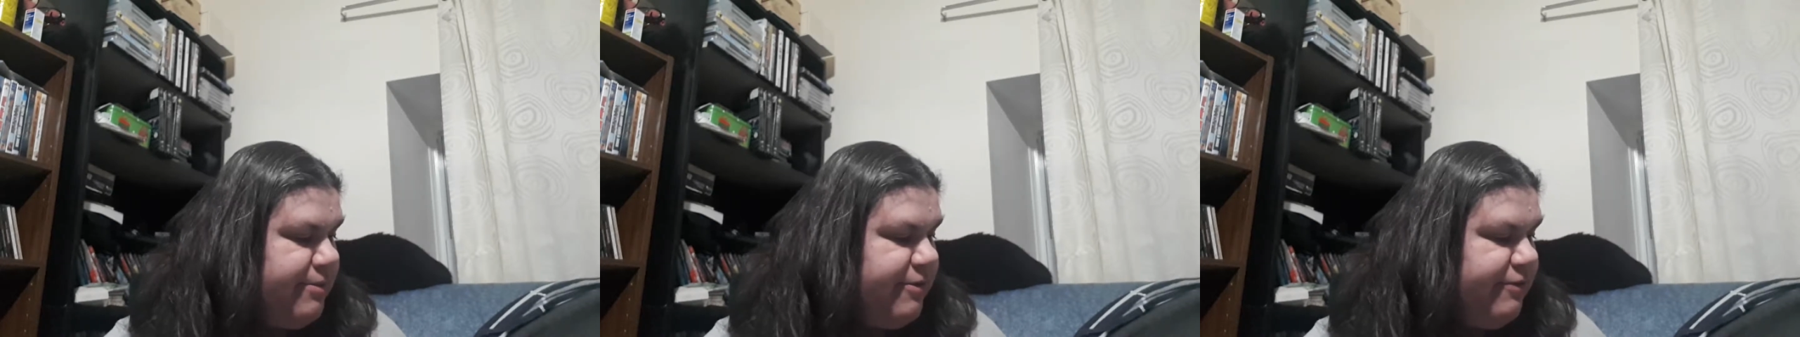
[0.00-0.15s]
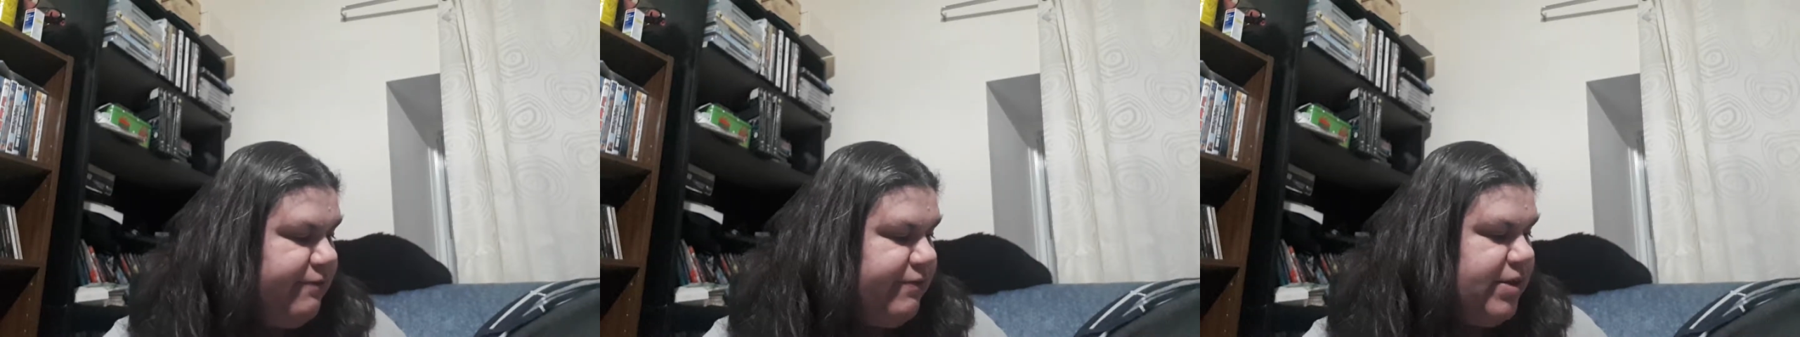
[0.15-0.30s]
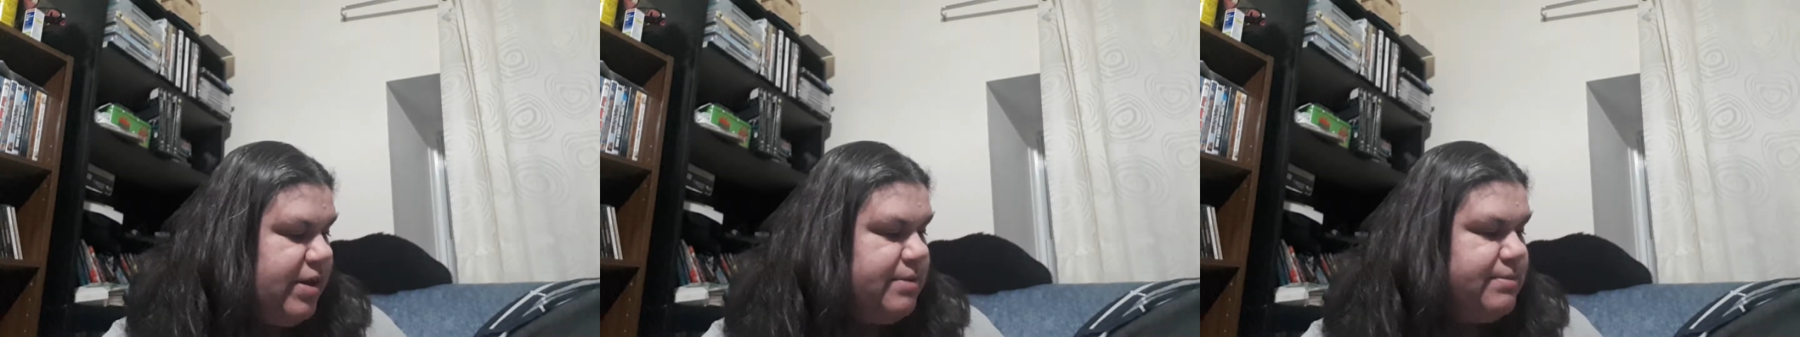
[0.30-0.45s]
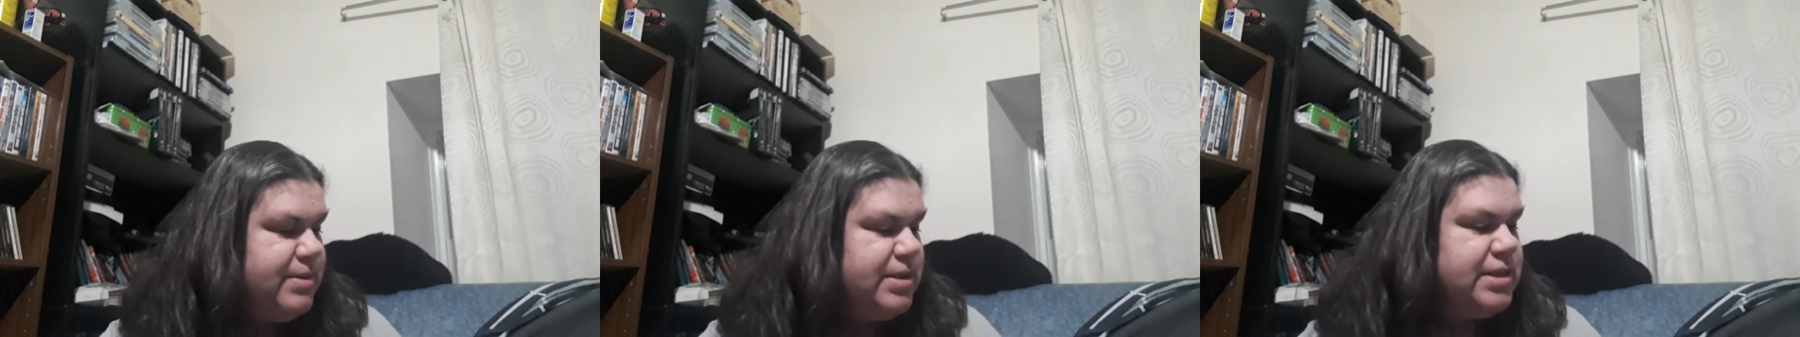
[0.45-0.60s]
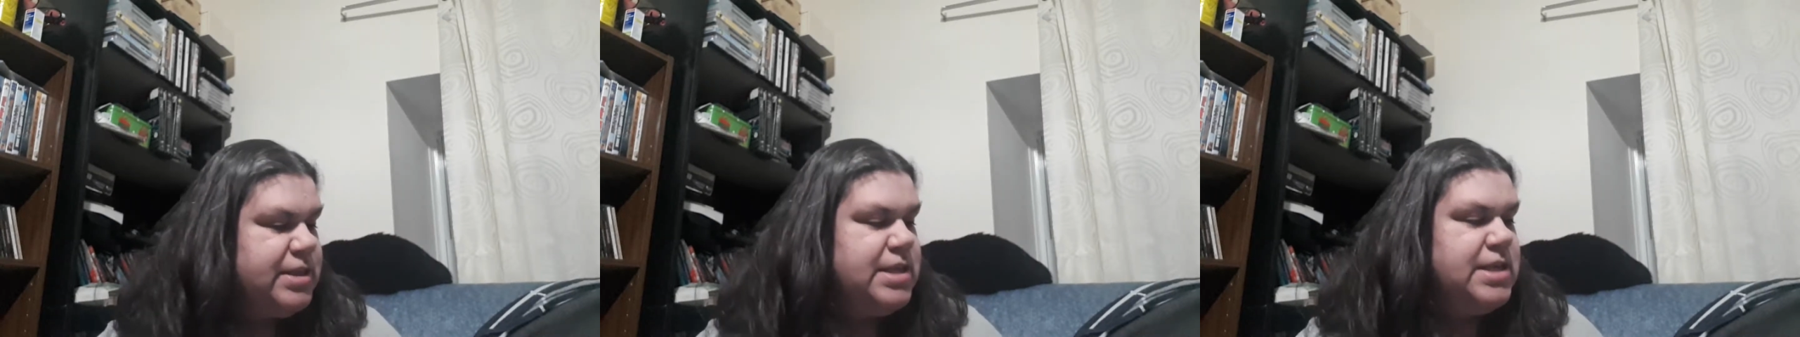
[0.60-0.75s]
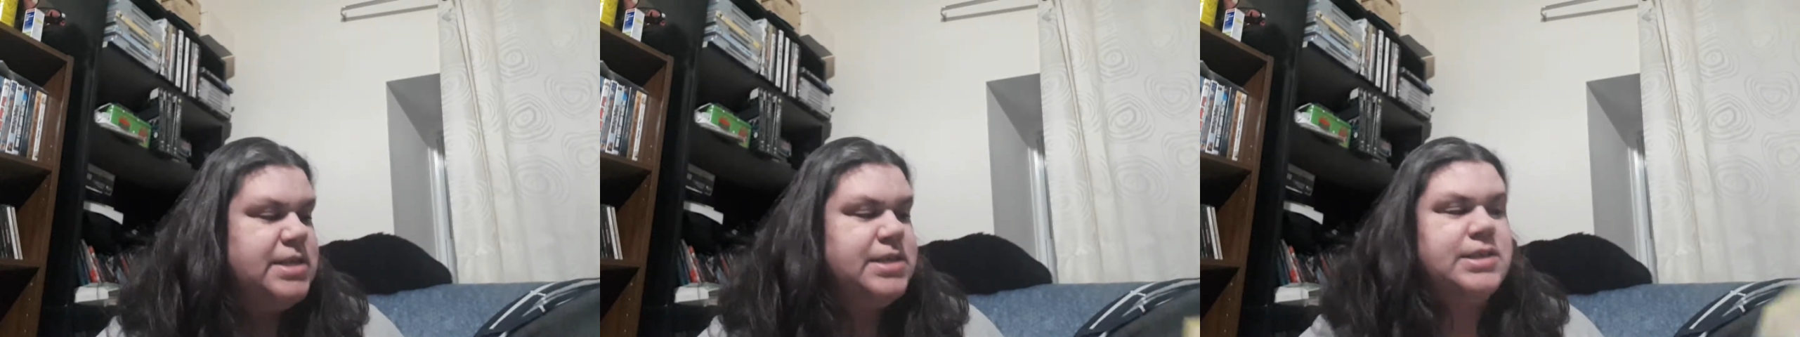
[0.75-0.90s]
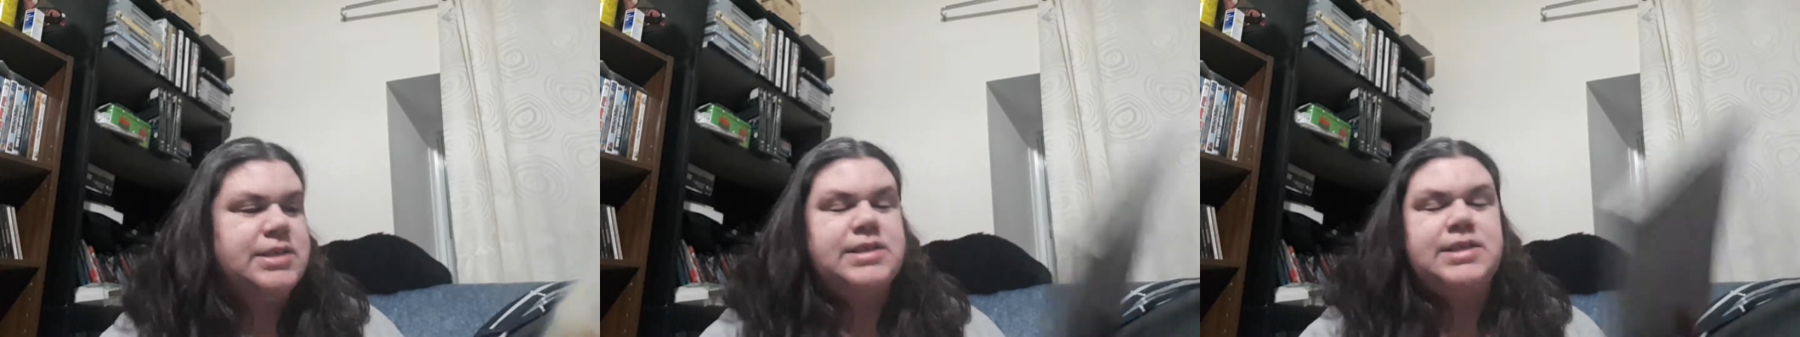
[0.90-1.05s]
from the
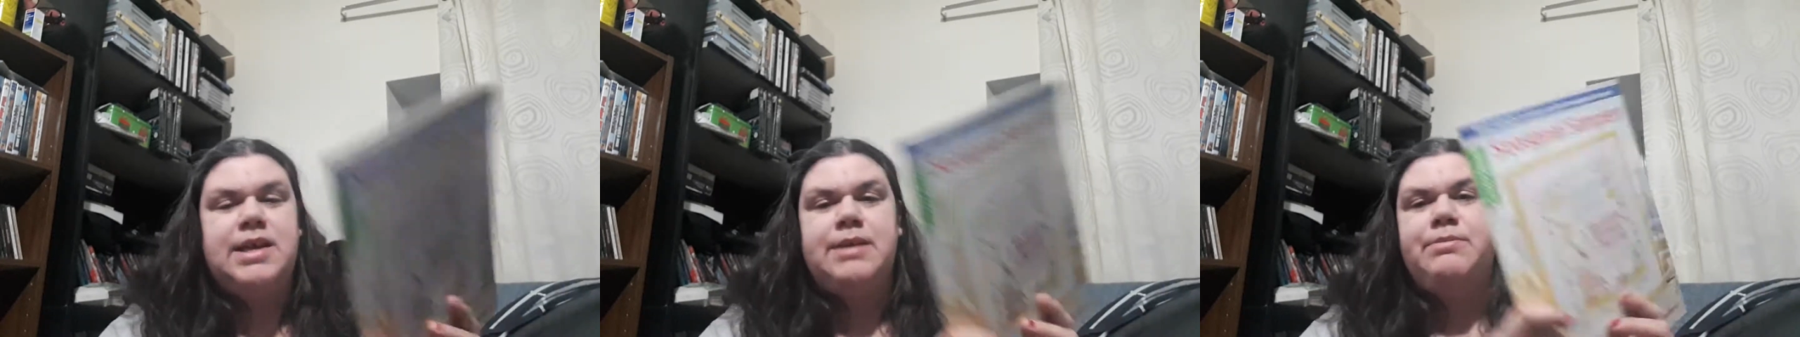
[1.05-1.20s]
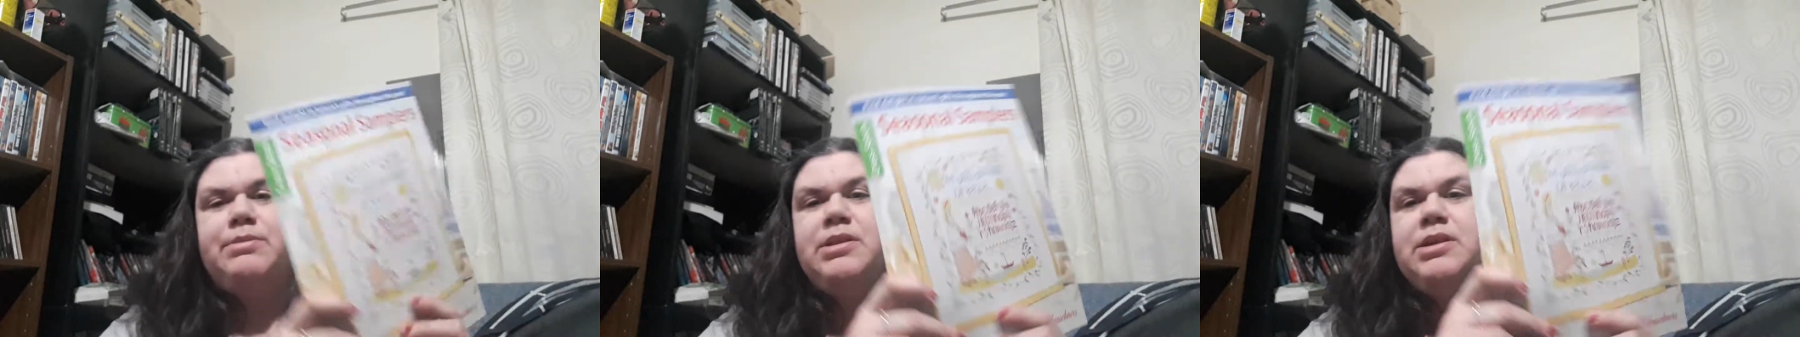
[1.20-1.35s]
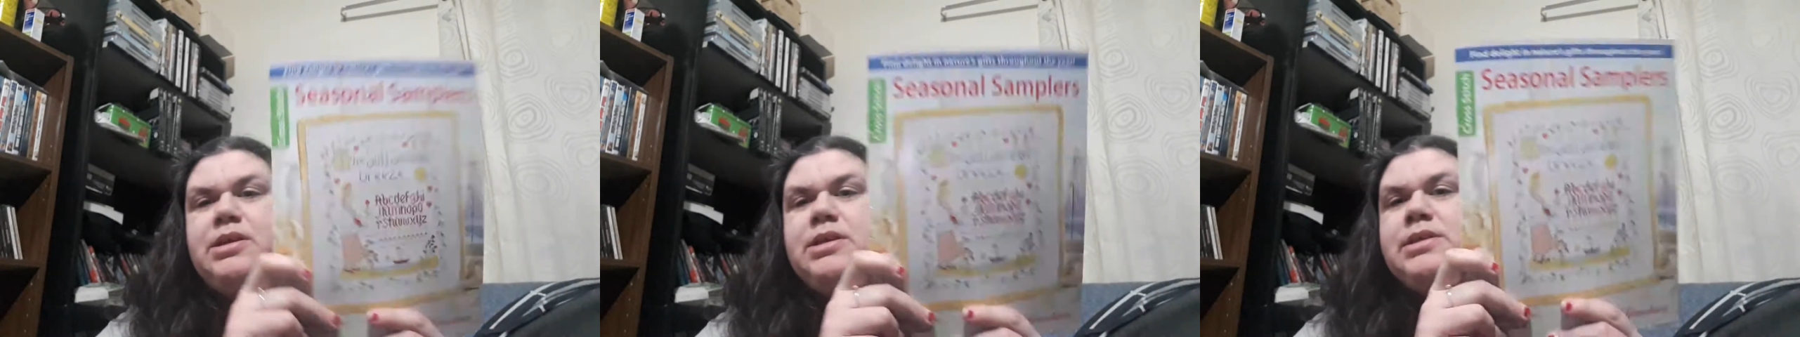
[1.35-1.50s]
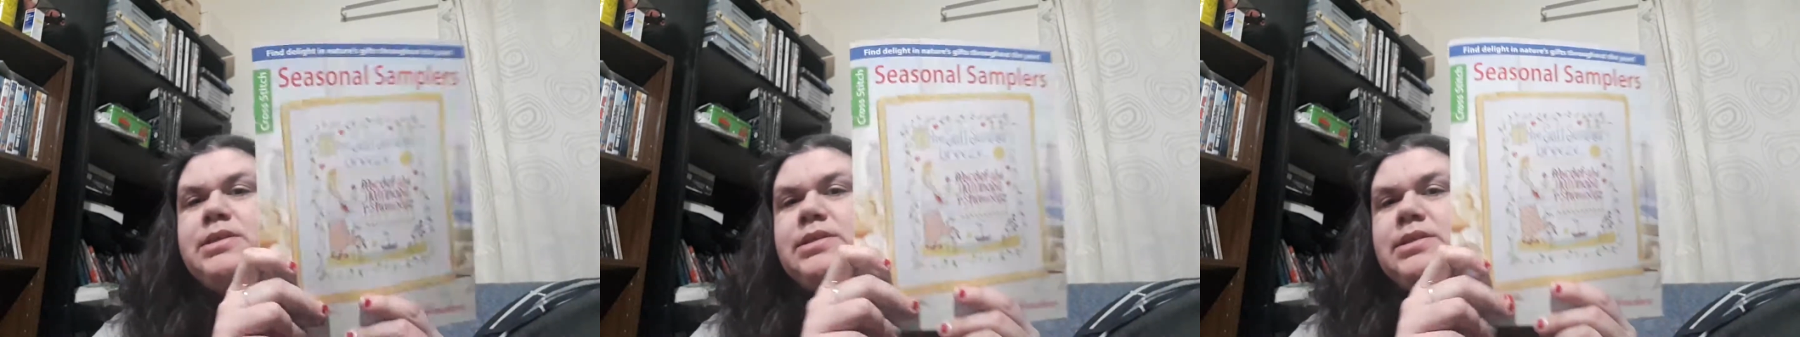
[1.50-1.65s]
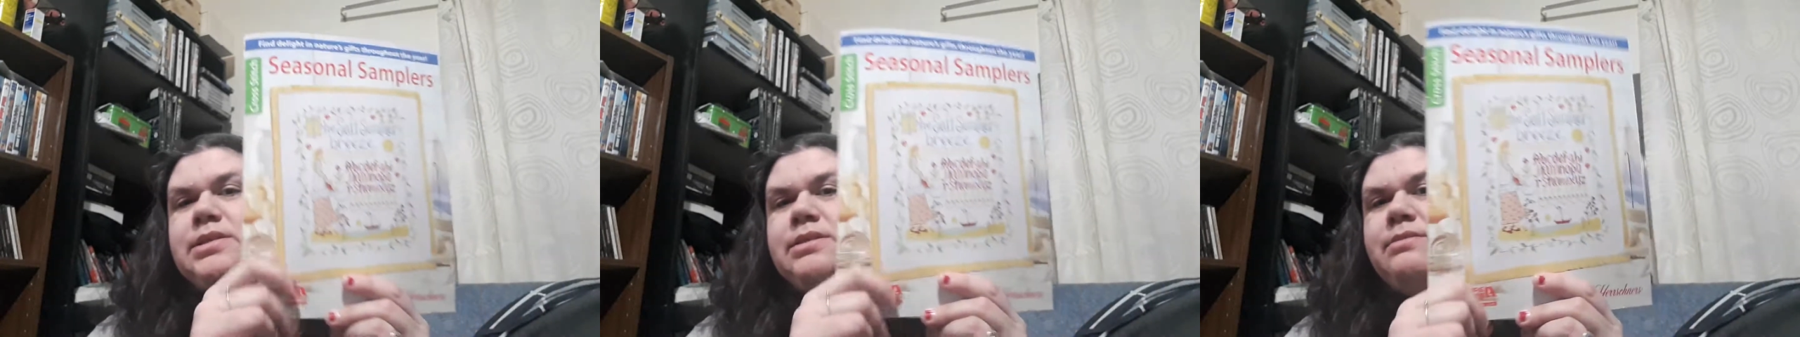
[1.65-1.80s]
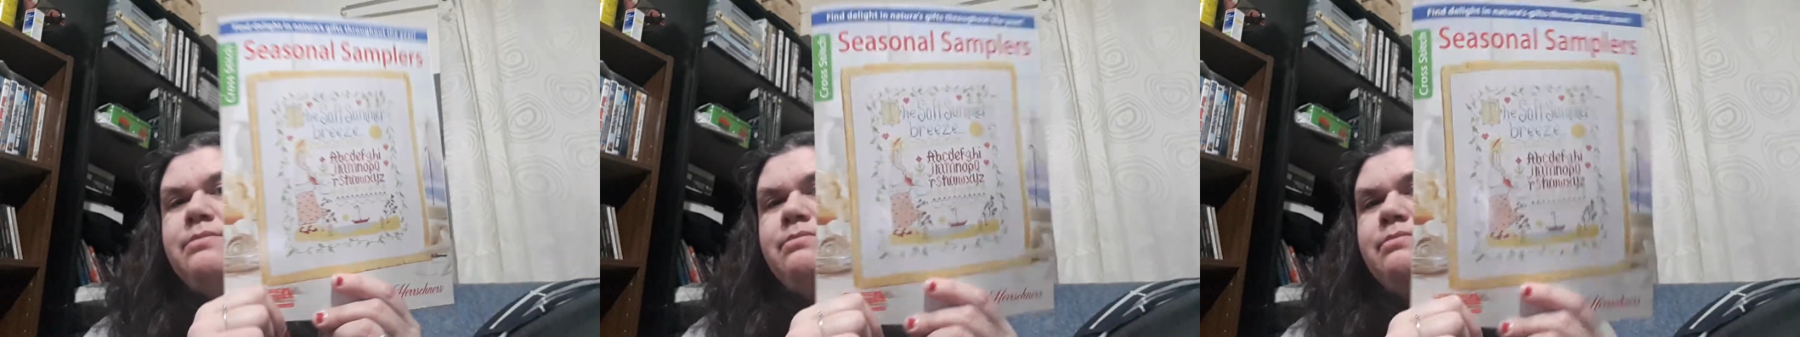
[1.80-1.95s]
Seasonal Samplers.